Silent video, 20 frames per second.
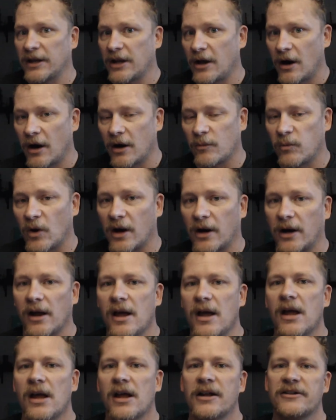yard work
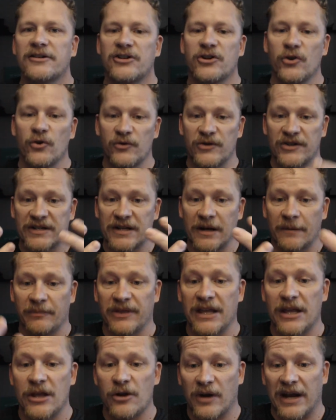to
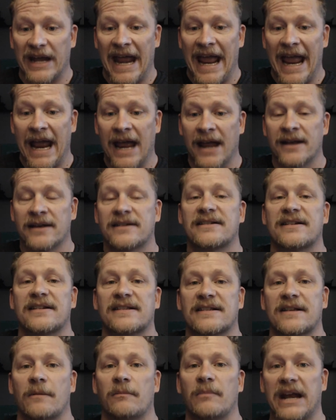something you can hand to
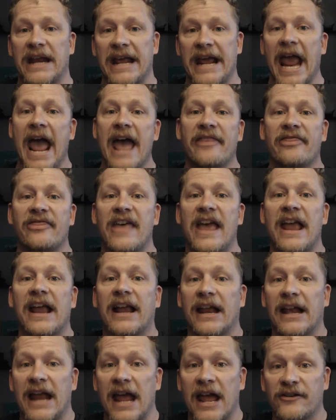somebody and they
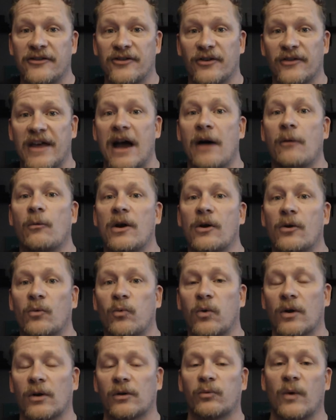can enter that weird
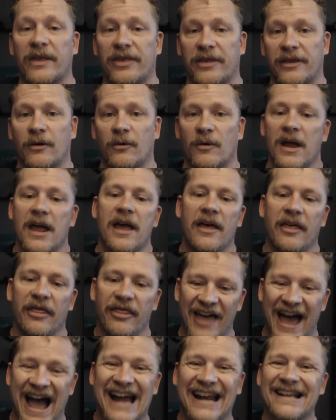world with you.
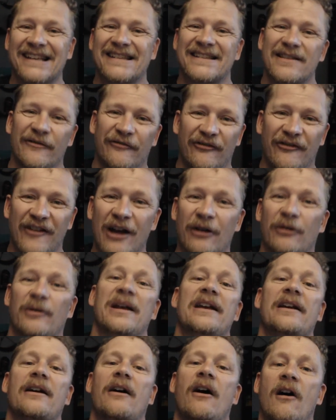That is the
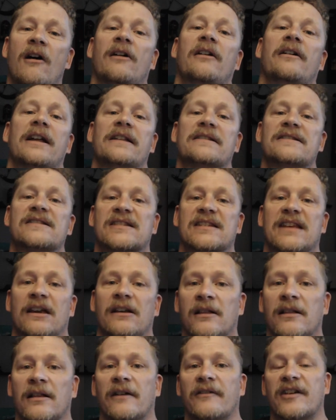very art and
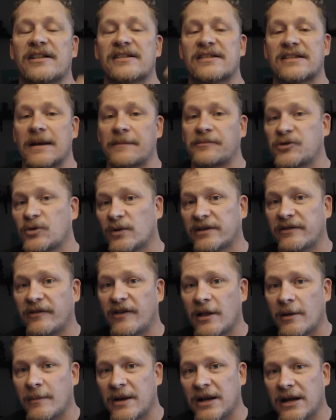skill of conceptual
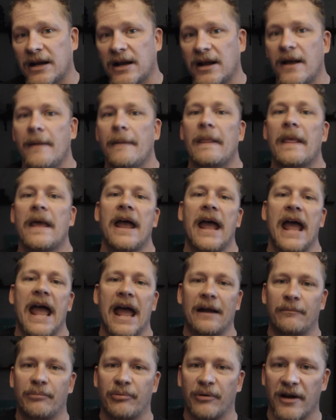development
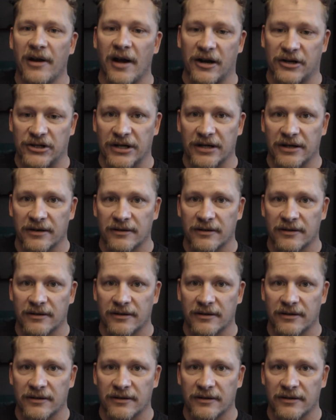and production.